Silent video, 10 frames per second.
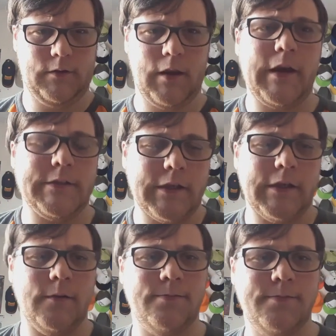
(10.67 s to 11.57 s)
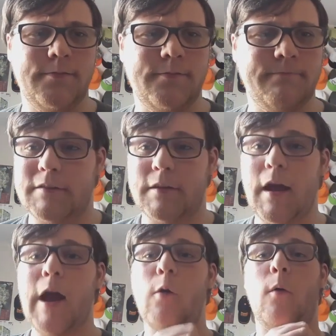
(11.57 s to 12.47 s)
lazy. And
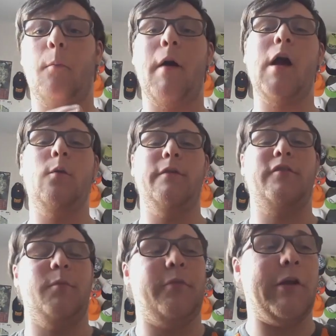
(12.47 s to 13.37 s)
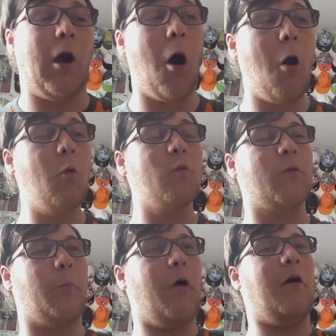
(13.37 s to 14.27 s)
today we're back with something
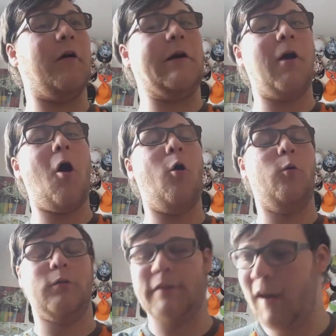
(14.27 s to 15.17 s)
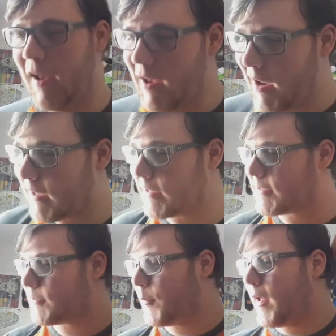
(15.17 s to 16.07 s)
old but gold,
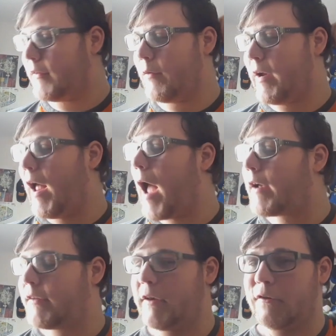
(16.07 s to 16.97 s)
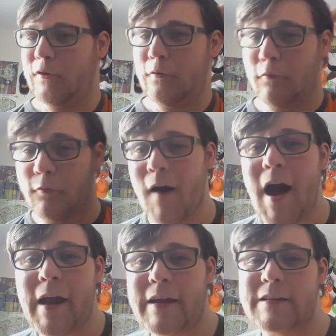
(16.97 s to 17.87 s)
because we're reacting to
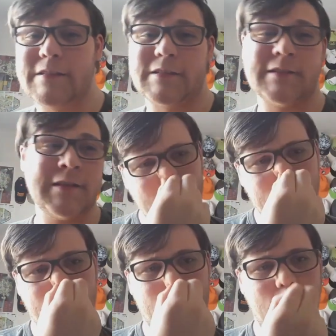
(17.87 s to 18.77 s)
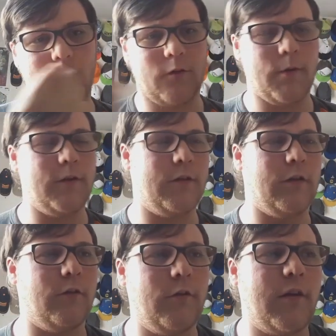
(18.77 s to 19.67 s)
Vines! Jesus Christ, what
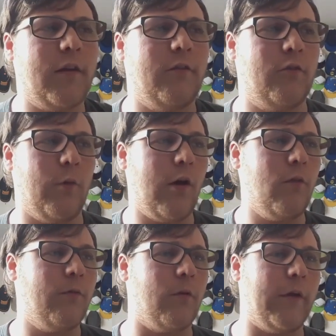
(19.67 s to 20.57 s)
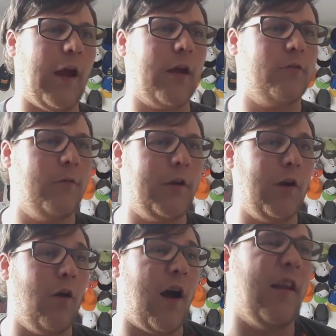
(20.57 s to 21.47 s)
is it? 2012, a reaction
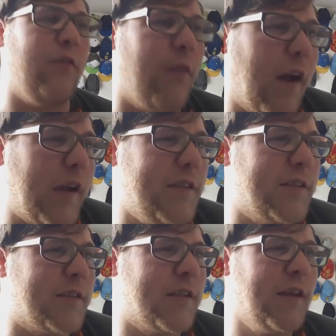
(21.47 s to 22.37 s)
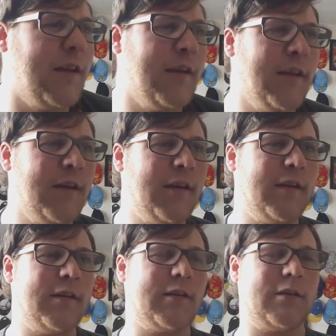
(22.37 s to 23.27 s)
video and Vines?
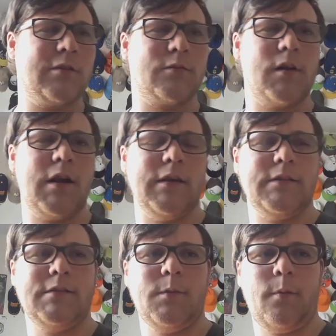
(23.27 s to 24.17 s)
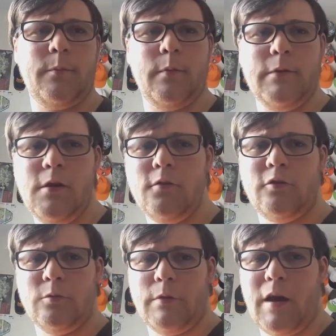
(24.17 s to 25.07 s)
Christ, step up your
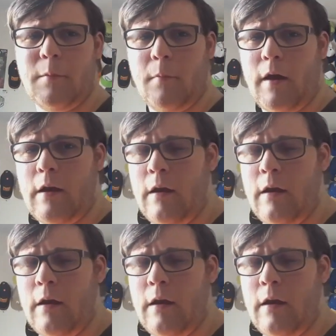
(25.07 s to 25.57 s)
YouTube game,